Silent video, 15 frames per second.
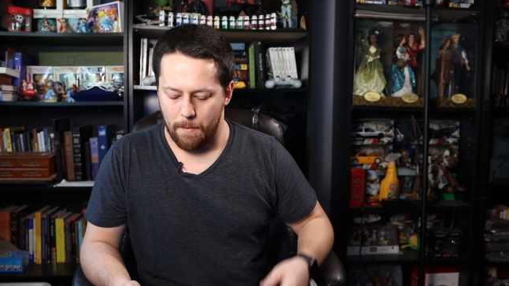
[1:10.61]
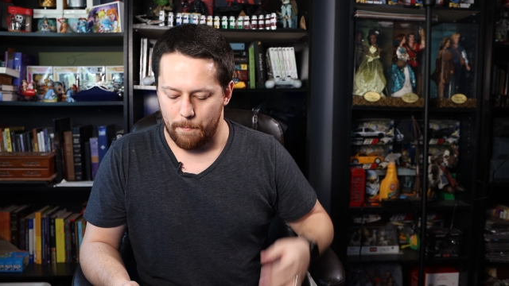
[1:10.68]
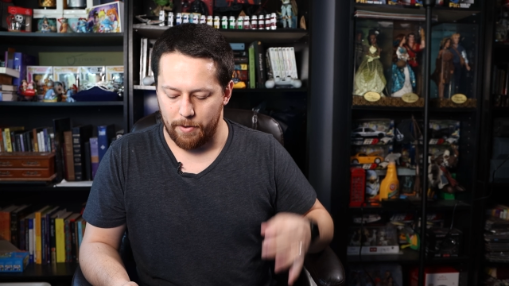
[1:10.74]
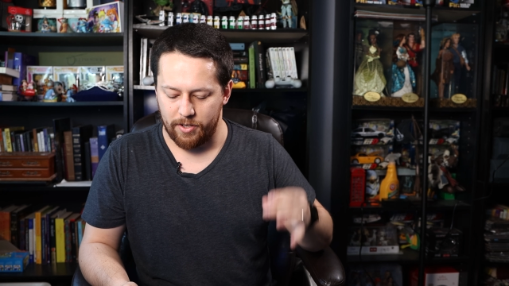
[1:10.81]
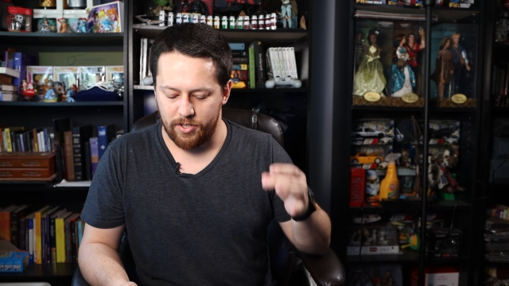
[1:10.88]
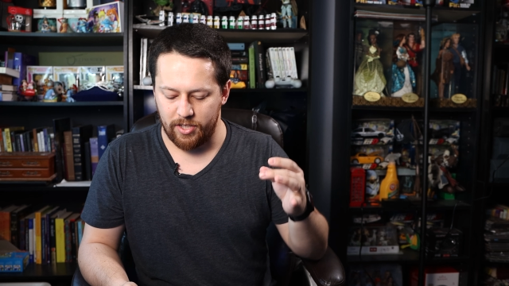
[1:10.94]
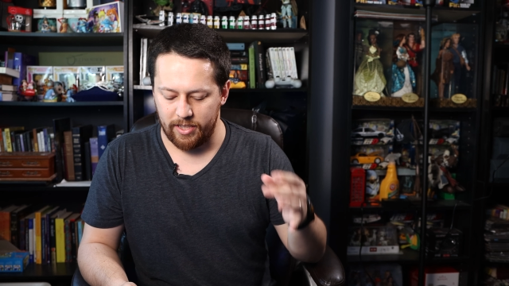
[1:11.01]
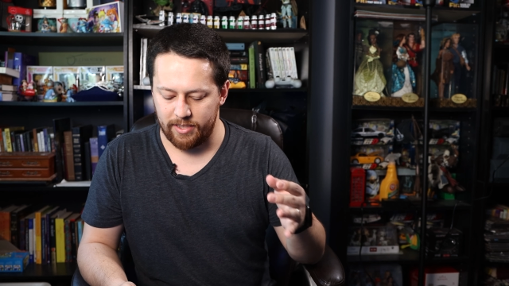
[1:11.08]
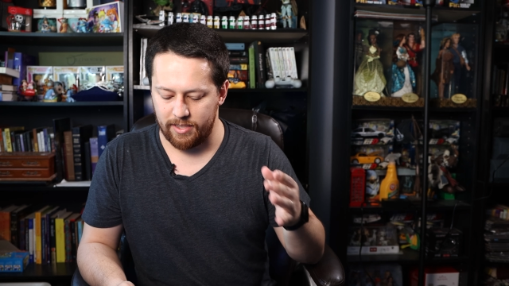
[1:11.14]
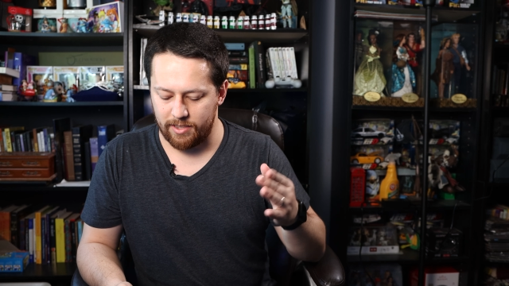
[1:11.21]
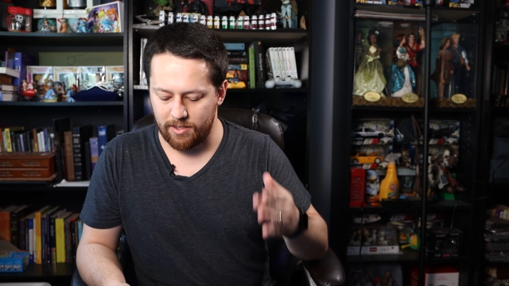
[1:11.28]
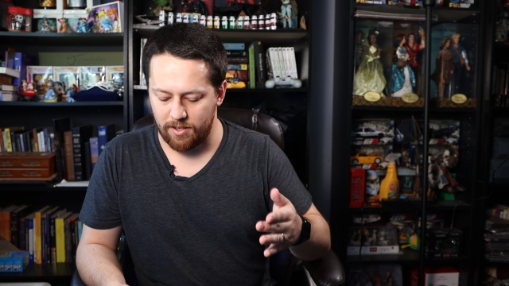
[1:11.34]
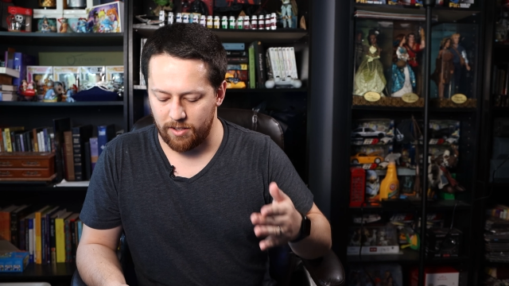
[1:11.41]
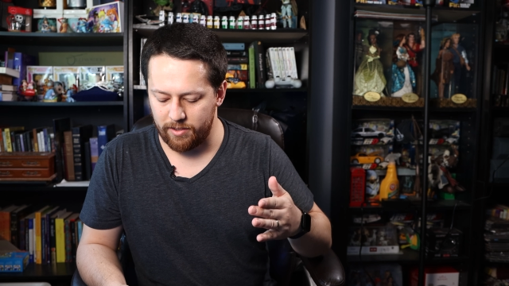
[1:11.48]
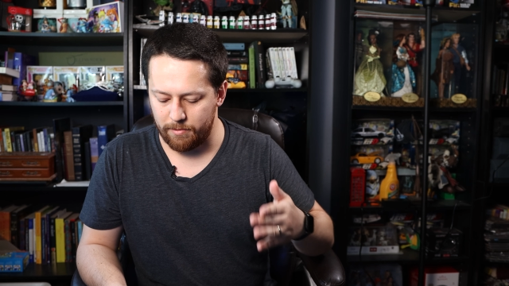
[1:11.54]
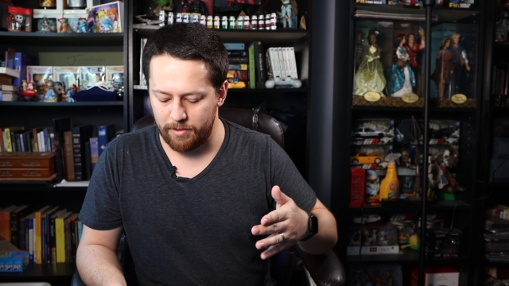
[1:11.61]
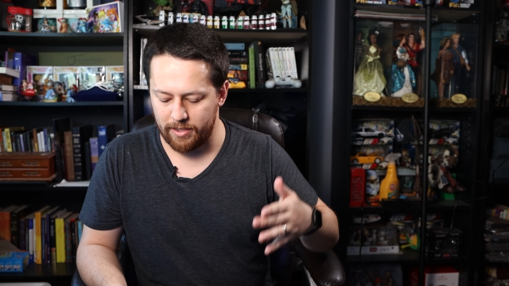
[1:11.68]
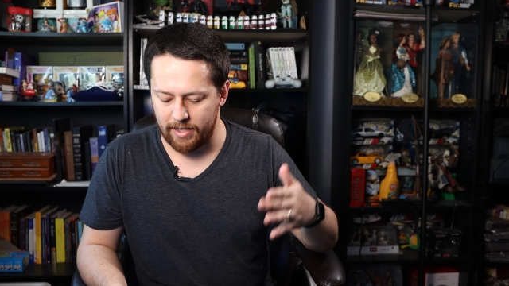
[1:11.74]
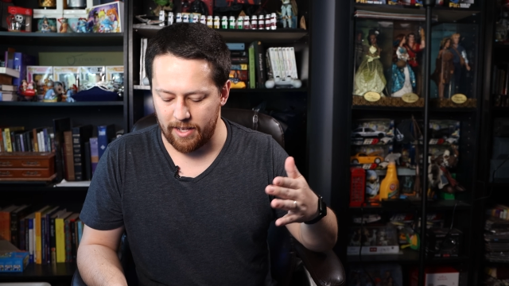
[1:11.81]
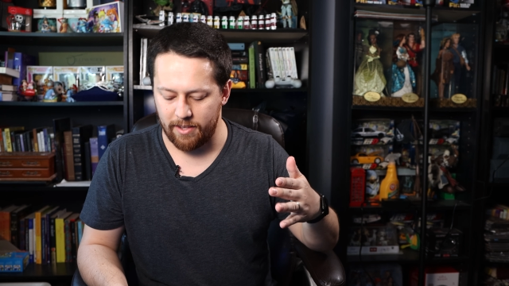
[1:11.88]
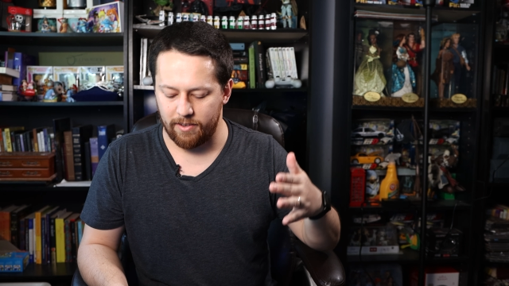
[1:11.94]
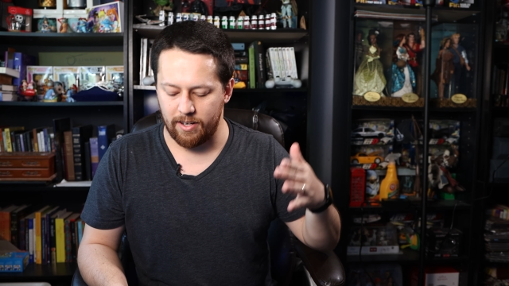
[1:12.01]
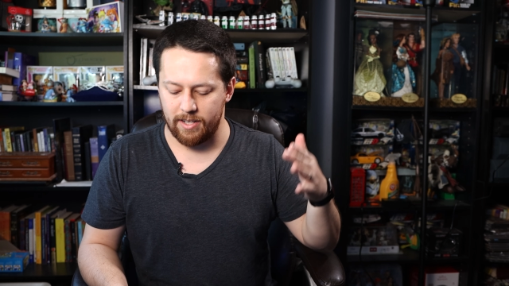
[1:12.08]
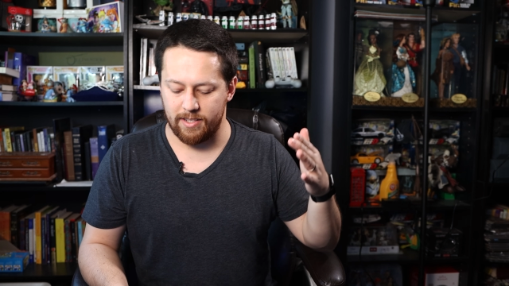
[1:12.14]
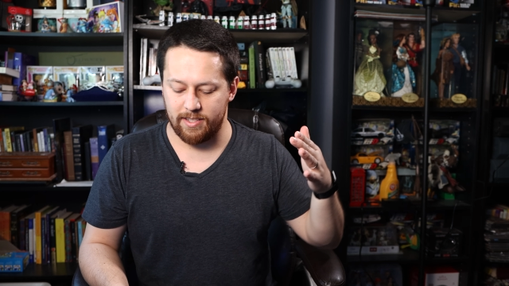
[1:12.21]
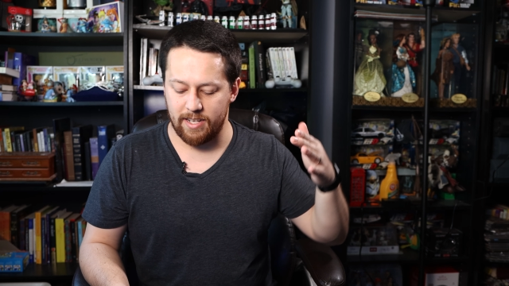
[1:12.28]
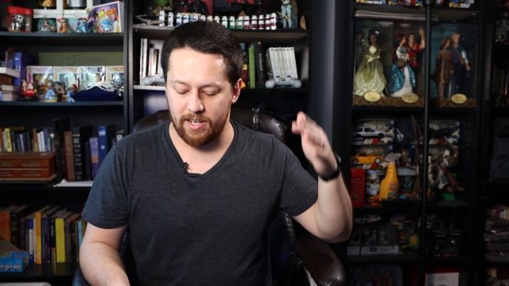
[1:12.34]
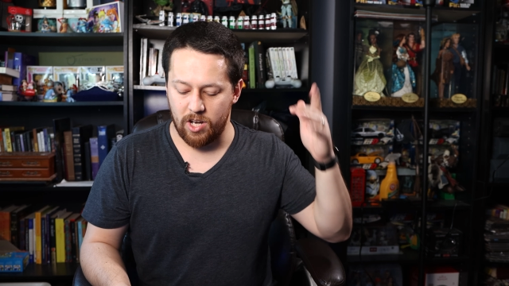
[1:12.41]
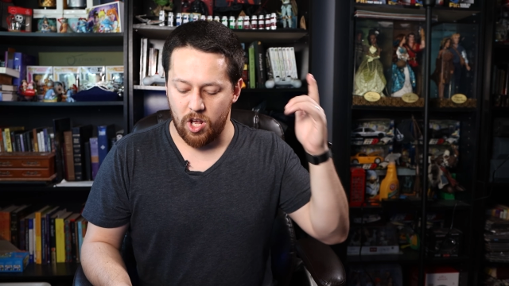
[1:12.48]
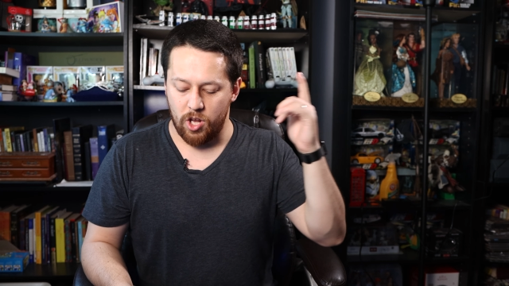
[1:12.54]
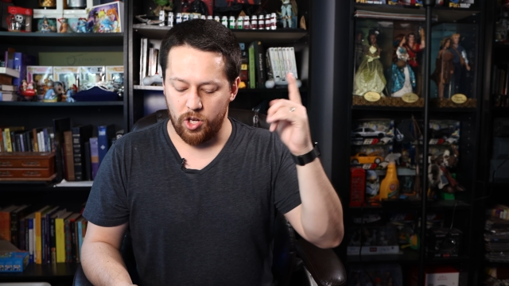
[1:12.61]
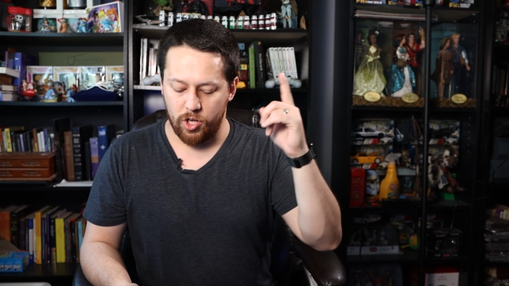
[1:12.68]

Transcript: But Jesus called them together and said,